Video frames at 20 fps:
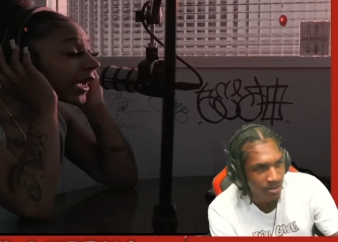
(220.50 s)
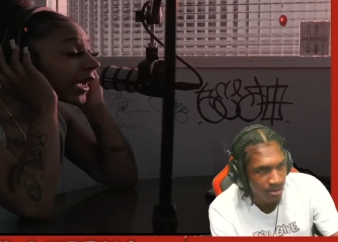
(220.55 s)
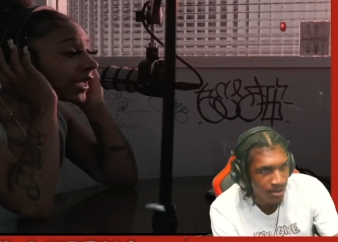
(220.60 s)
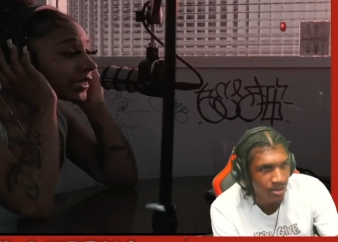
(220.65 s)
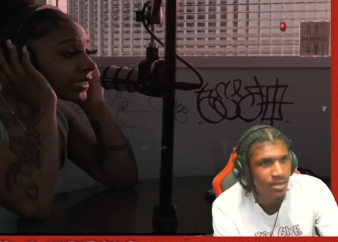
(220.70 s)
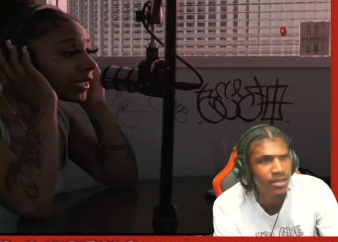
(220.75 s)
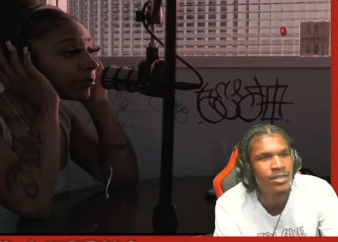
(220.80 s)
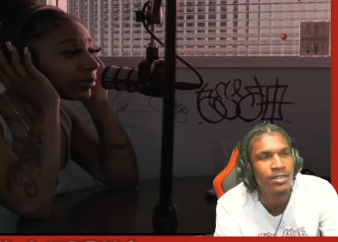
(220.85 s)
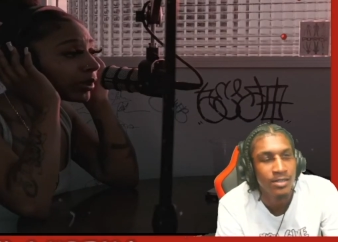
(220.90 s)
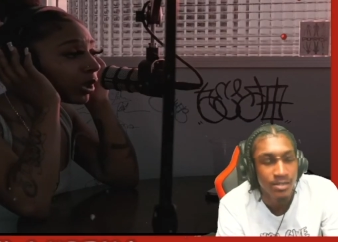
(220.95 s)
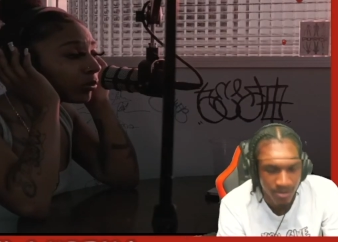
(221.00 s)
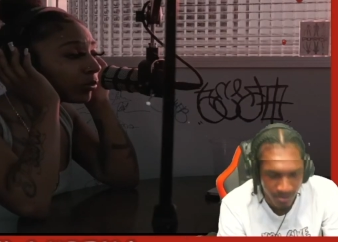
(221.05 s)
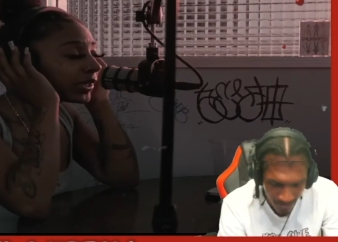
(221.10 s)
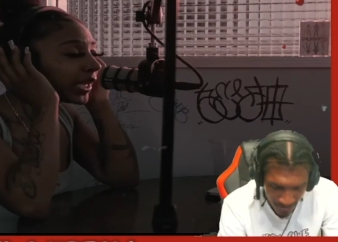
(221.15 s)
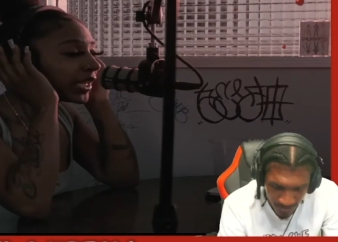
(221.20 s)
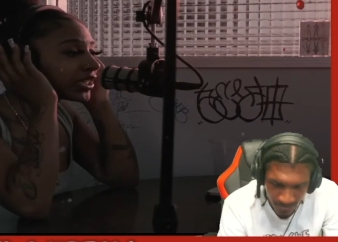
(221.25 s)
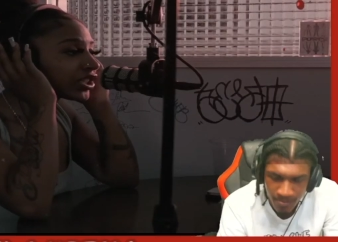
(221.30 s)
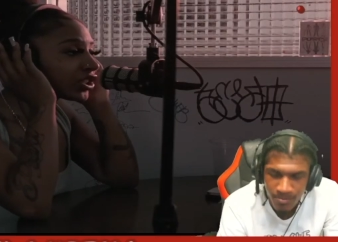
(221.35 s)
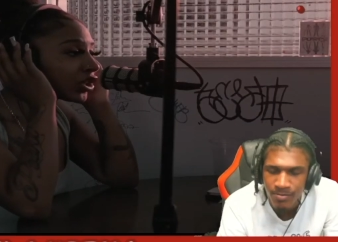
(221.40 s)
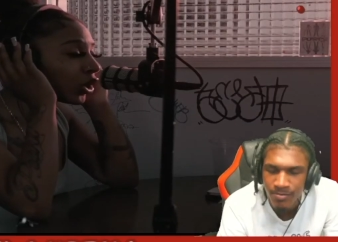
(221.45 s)
Speaker 1: Cause I'm
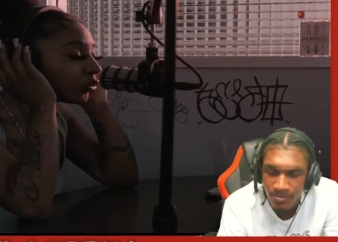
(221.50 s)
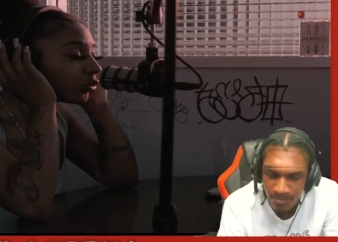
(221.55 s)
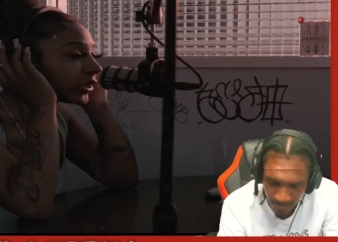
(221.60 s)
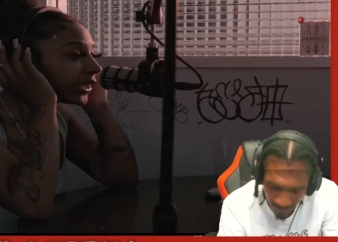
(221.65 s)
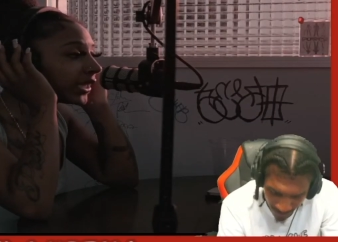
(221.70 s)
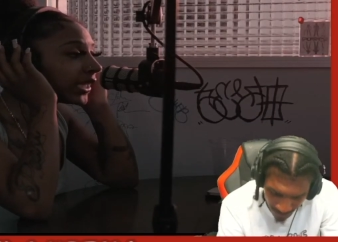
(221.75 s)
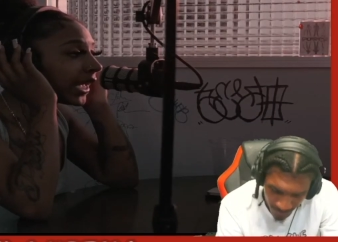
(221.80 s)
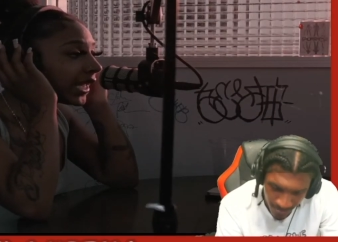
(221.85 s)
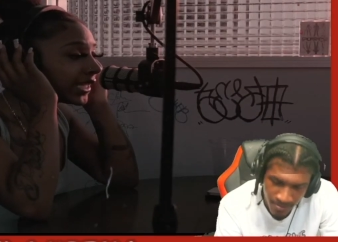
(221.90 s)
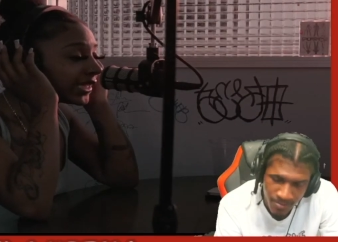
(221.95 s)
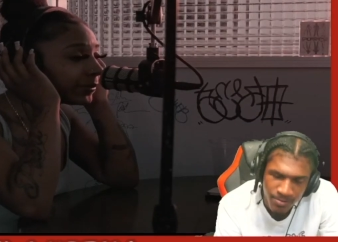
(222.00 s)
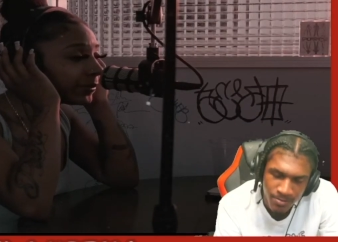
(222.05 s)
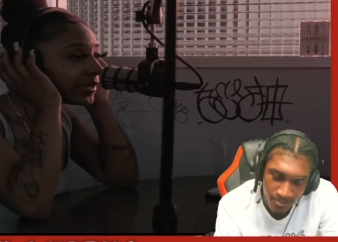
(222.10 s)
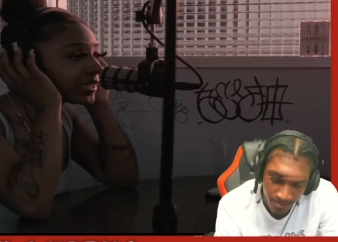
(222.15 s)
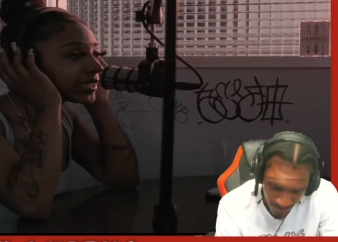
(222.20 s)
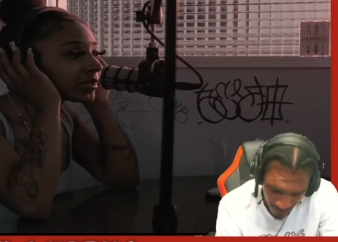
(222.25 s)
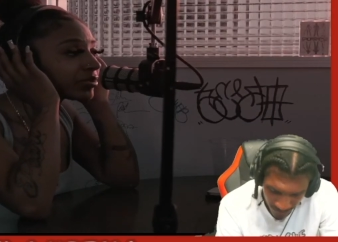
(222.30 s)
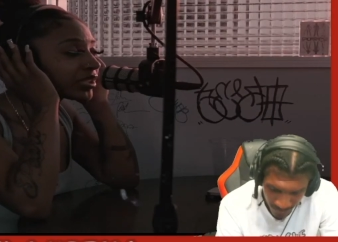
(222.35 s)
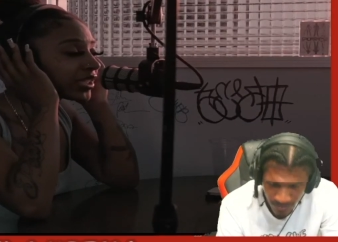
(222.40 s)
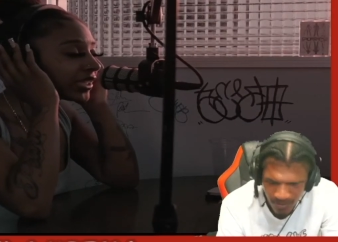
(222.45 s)
blowing, I just holding it. I need
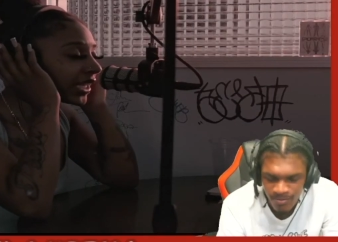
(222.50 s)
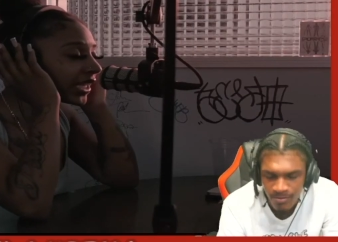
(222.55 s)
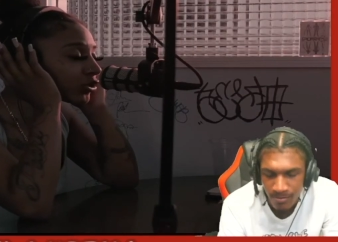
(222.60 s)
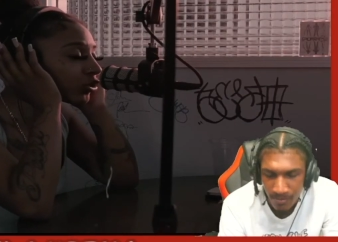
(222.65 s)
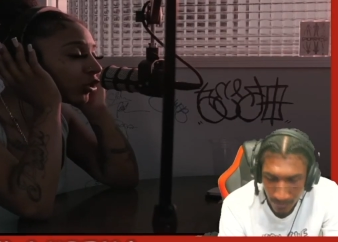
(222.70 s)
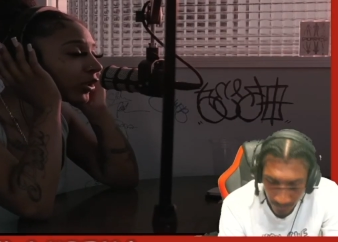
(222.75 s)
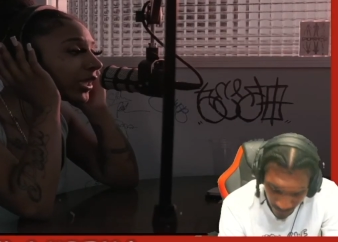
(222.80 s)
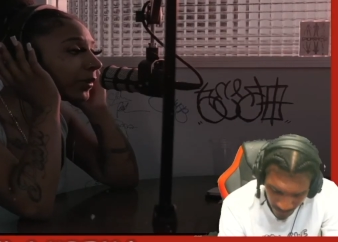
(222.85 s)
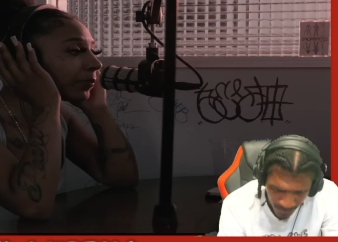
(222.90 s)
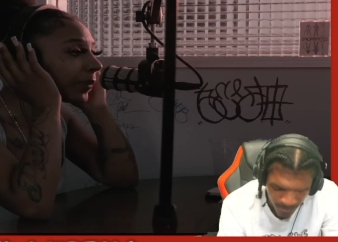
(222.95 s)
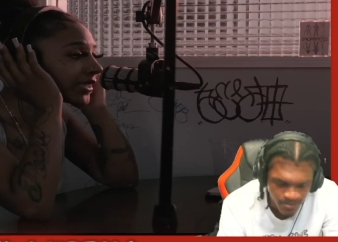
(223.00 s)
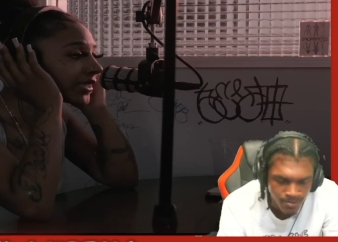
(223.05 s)
me some shit that's gon' keep